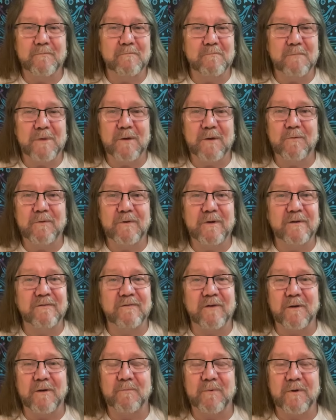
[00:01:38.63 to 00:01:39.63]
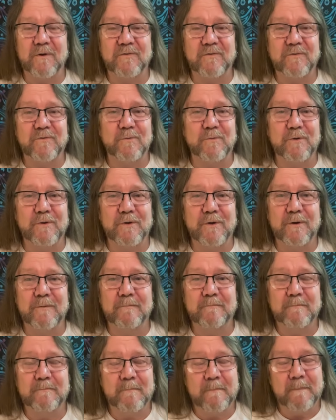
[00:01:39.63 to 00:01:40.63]
meet with you, take pictures with you.
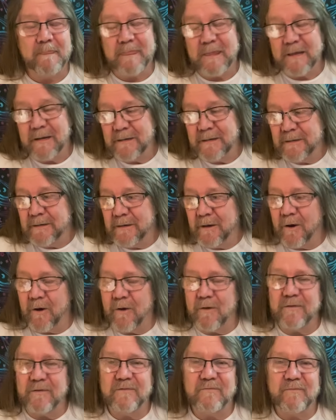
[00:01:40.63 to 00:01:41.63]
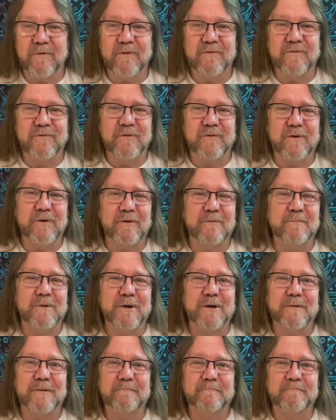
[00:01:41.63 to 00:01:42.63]
All this fun shit,
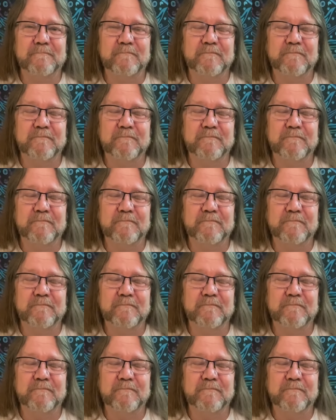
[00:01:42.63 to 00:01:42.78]
man.